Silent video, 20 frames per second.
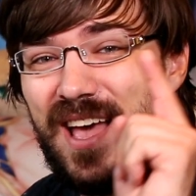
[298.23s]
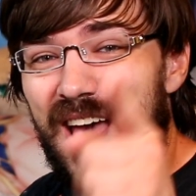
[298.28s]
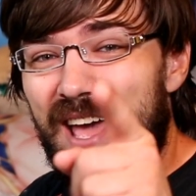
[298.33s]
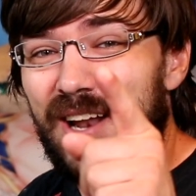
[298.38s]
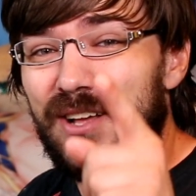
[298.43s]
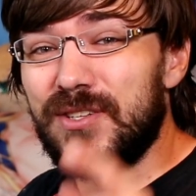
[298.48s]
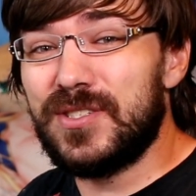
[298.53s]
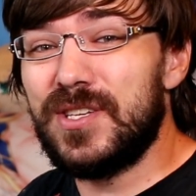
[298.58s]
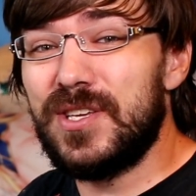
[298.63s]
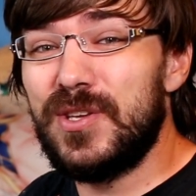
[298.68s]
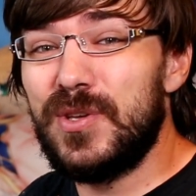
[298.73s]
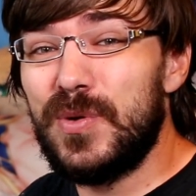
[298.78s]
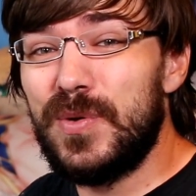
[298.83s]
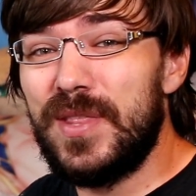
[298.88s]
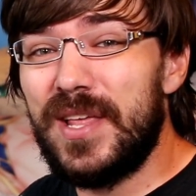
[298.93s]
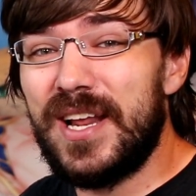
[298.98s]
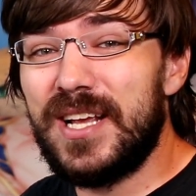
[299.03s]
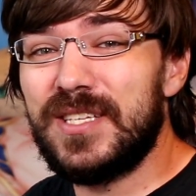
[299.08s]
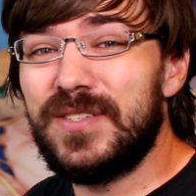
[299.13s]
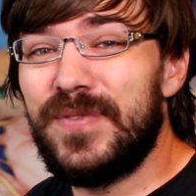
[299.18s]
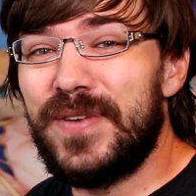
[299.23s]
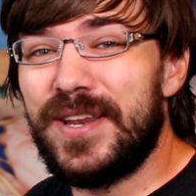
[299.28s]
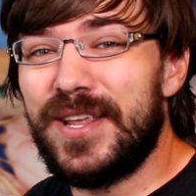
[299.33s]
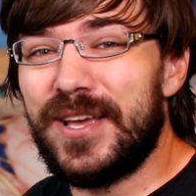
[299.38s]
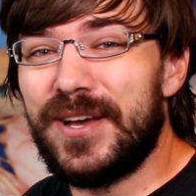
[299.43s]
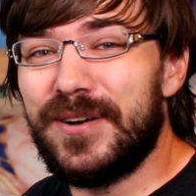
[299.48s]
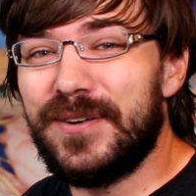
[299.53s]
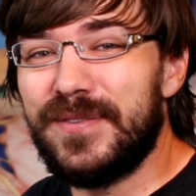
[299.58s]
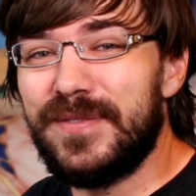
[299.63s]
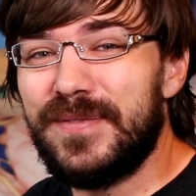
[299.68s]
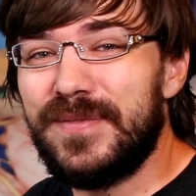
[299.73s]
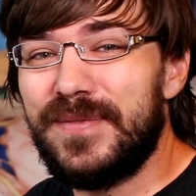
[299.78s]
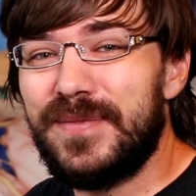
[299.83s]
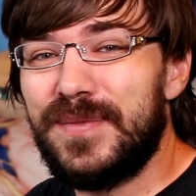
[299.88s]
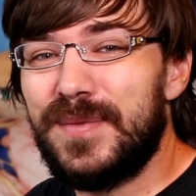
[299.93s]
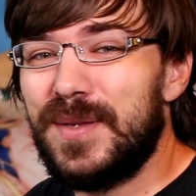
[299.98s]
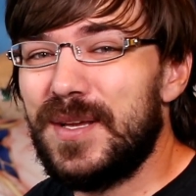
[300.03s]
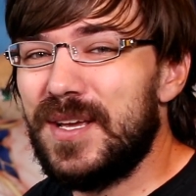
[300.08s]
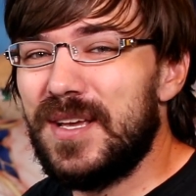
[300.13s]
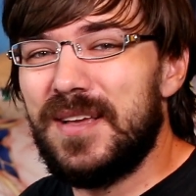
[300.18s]
And I'll see you in the next video.
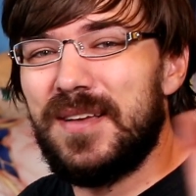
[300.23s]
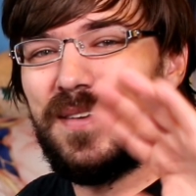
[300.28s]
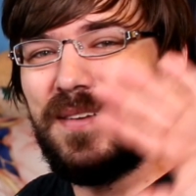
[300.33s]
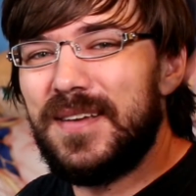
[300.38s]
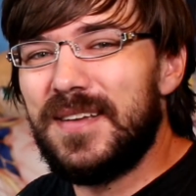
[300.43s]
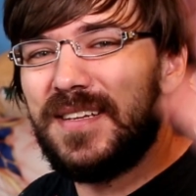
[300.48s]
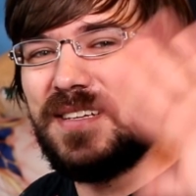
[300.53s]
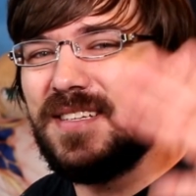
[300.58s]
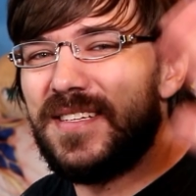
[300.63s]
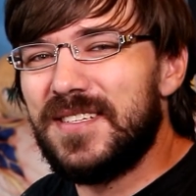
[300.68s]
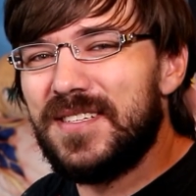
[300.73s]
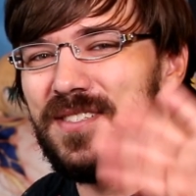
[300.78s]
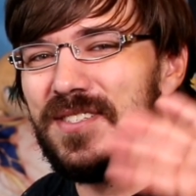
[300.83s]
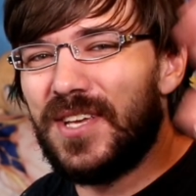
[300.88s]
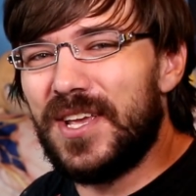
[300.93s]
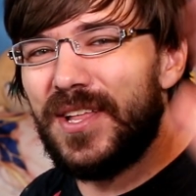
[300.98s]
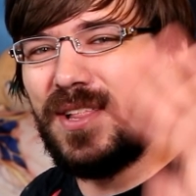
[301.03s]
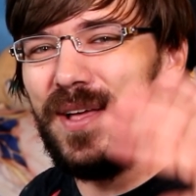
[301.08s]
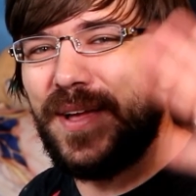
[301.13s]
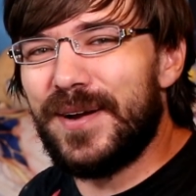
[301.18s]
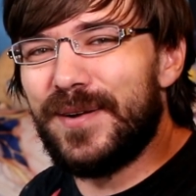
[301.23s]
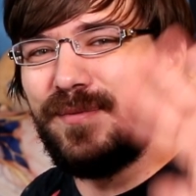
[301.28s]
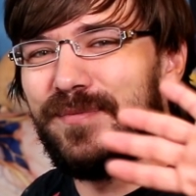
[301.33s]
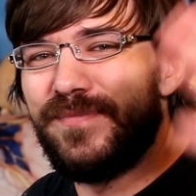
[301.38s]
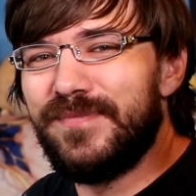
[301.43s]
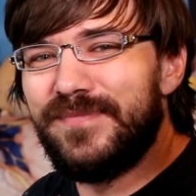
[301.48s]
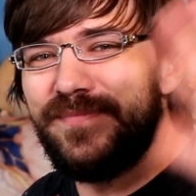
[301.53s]
See you later.